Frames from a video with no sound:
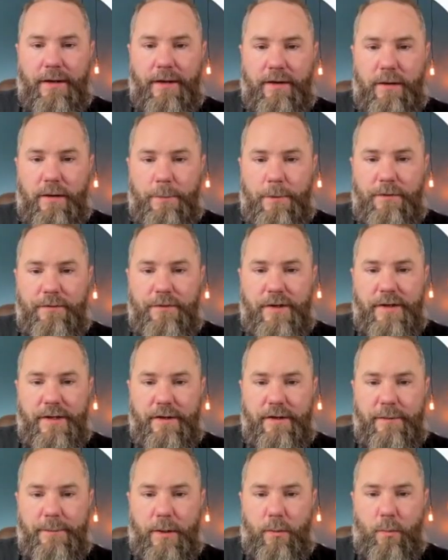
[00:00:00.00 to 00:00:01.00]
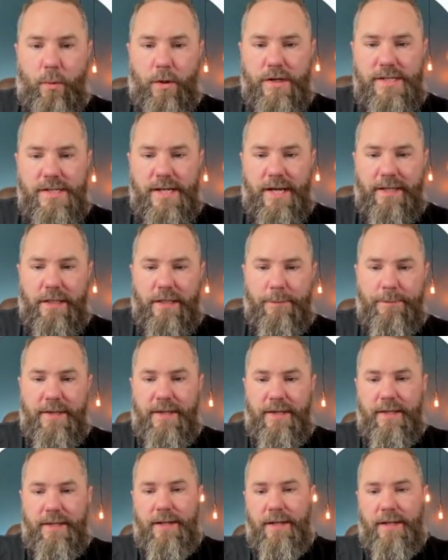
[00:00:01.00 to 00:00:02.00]
come over here to my Word
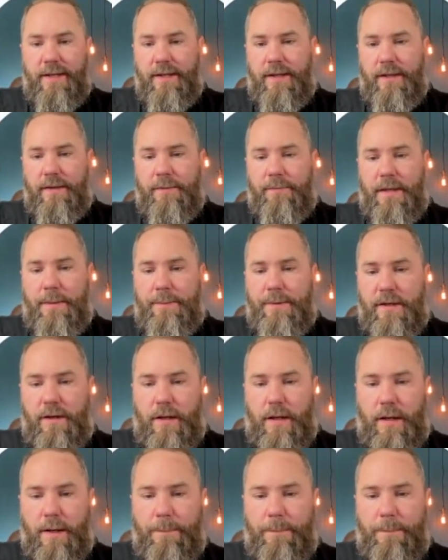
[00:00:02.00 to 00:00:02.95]
document. Maybe I'll